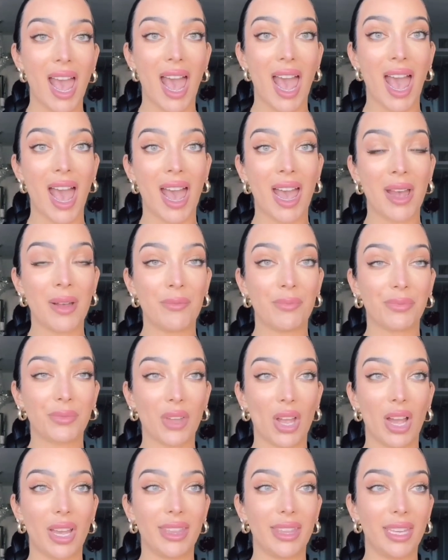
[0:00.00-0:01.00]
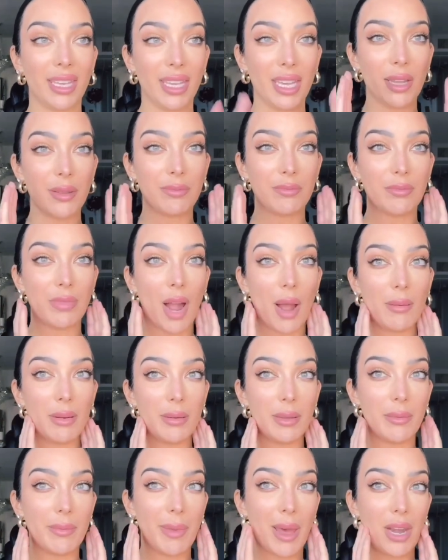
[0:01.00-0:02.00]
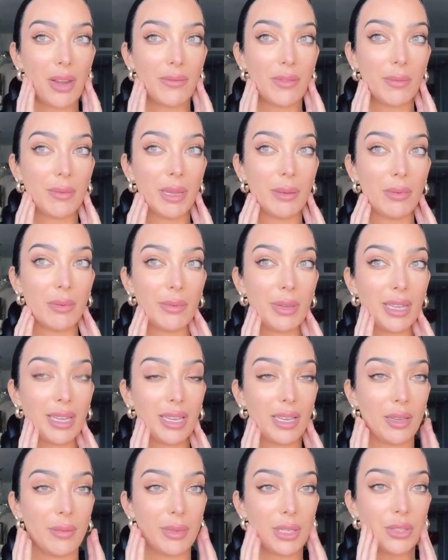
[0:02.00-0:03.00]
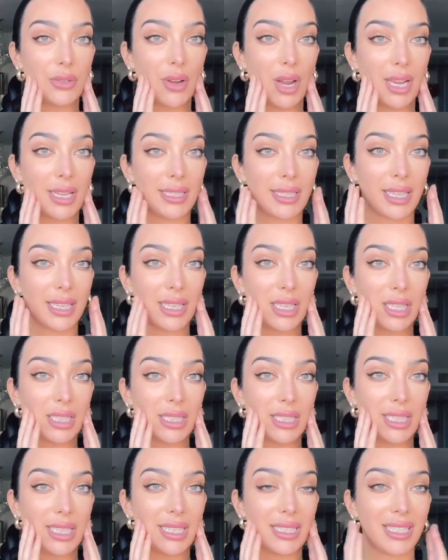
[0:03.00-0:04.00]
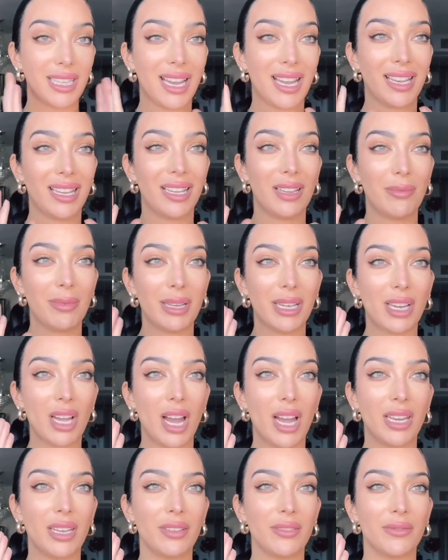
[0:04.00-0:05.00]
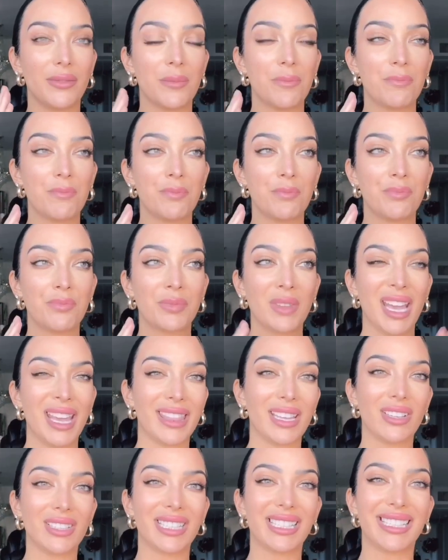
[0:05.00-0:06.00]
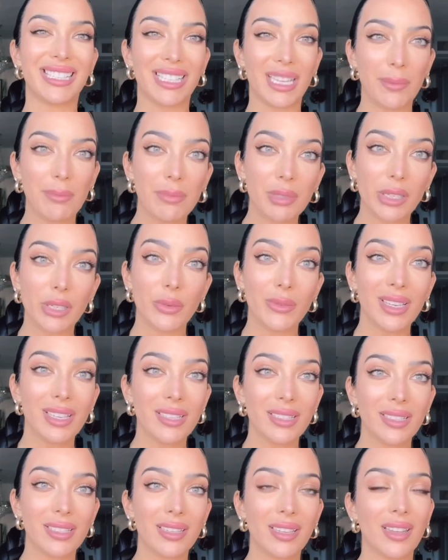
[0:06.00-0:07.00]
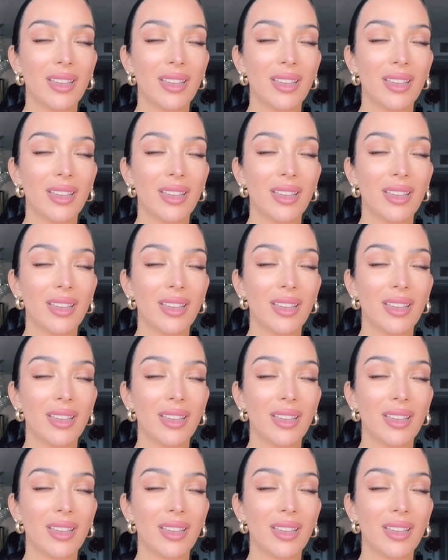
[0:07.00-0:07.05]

I think it probably be better for people with a little bit dry skin, because it is a little bit kind of, there's a slip to it.